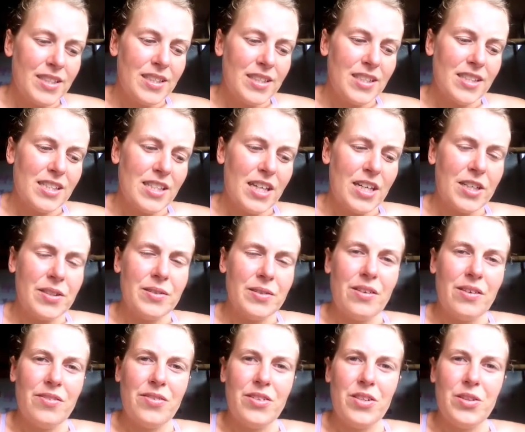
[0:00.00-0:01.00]
So
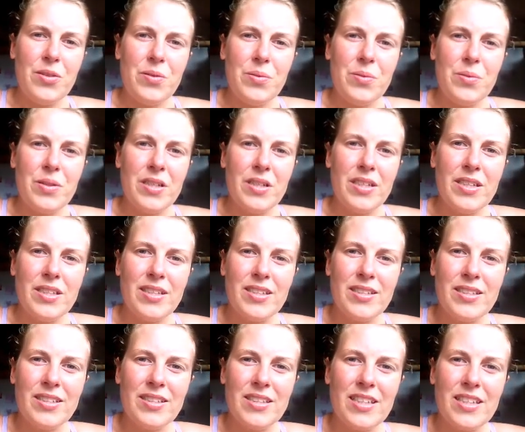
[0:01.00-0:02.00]
if you
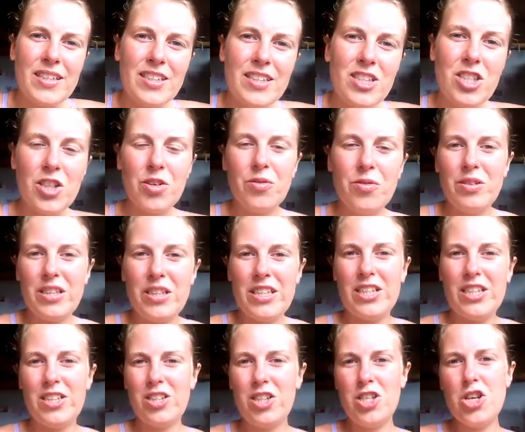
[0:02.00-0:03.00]
don't
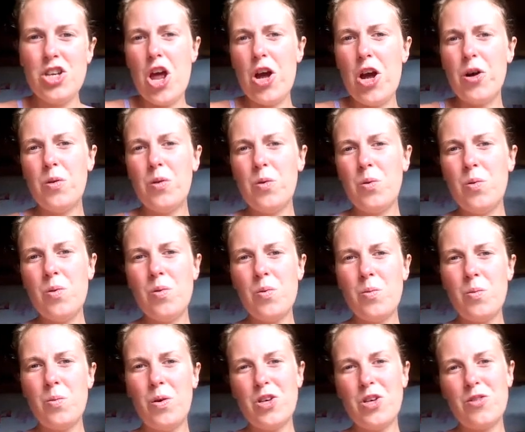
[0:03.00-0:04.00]
really know
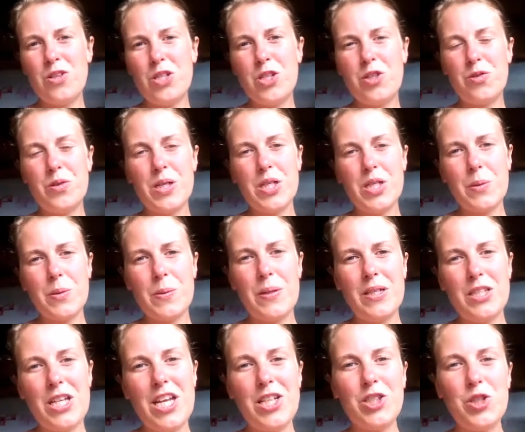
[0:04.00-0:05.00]
what your
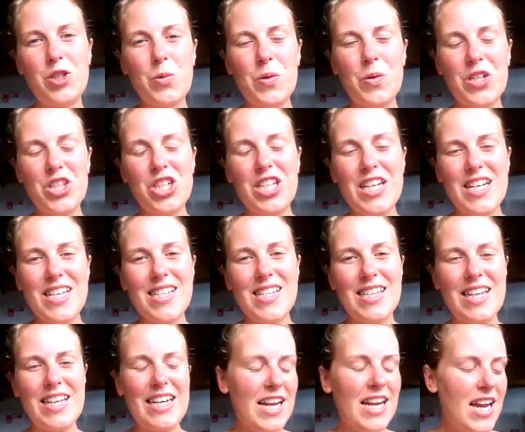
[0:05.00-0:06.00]
intuition is,
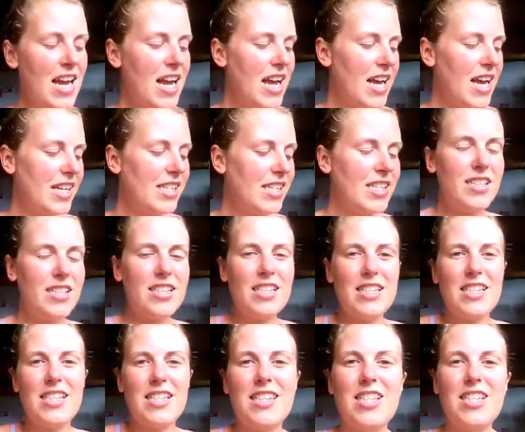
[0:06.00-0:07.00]
then I
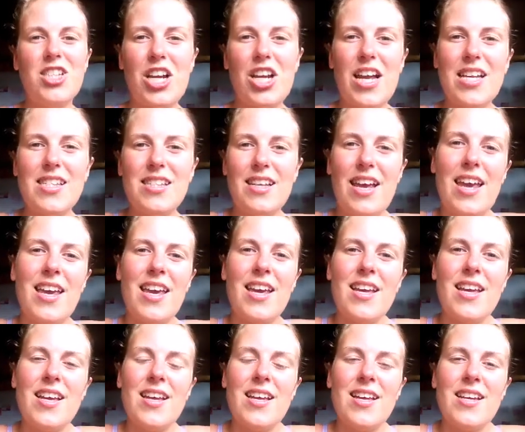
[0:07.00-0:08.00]
seriously suggest like
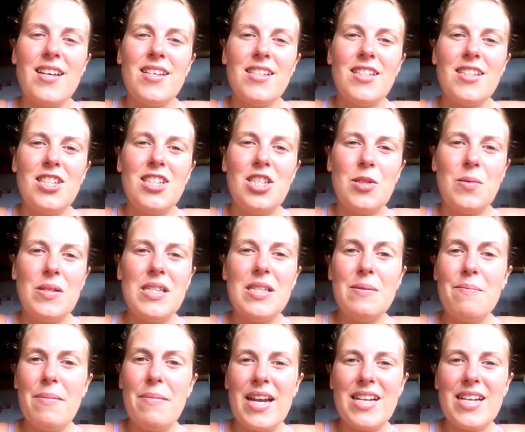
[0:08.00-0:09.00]
doing
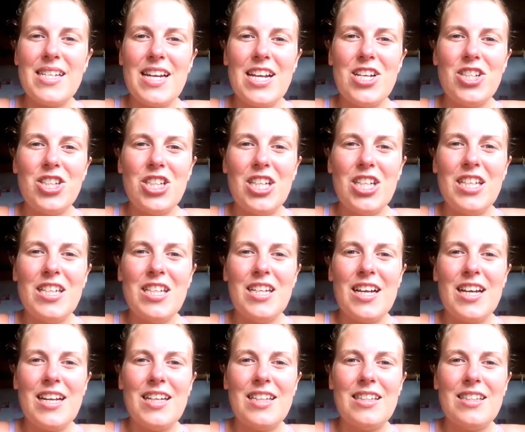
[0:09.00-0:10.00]
some meditation
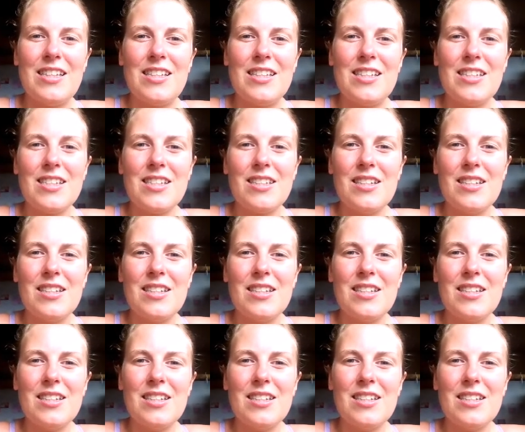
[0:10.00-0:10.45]
and